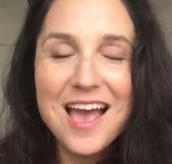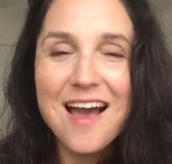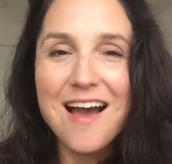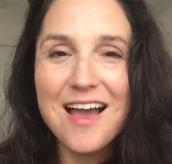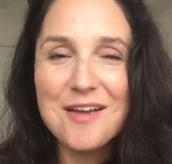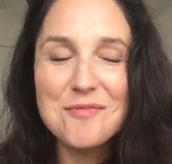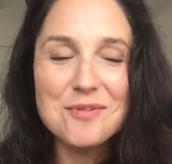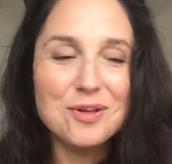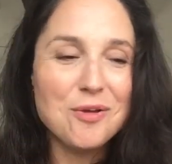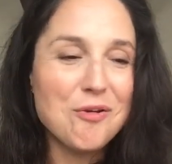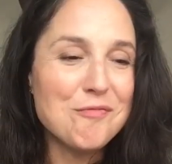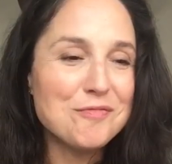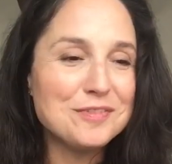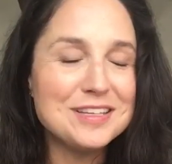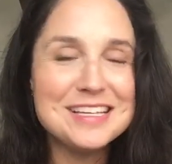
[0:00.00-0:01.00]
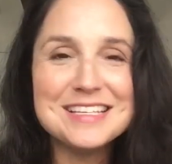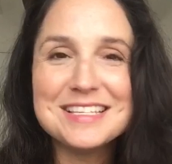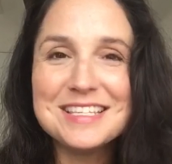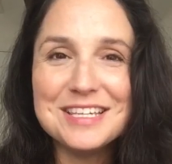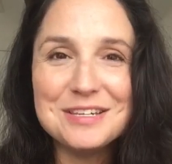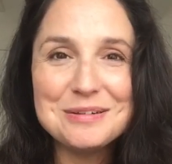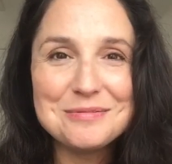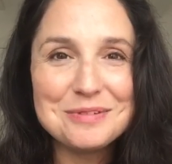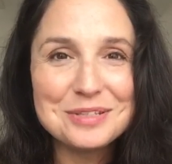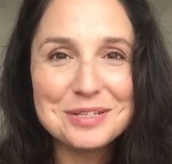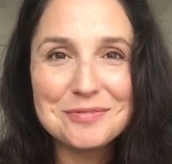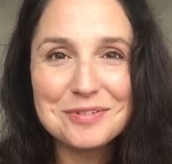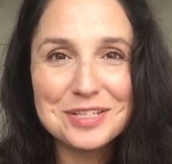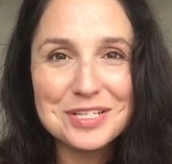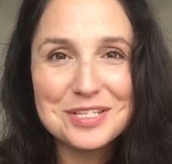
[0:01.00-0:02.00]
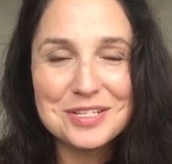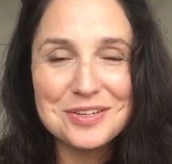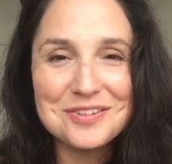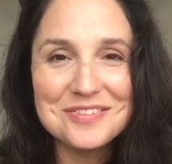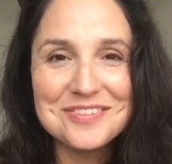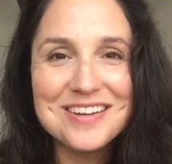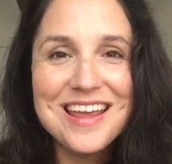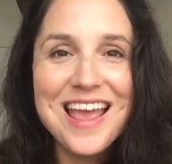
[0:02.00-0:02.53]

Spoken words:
I will hopefully see you really, really soon.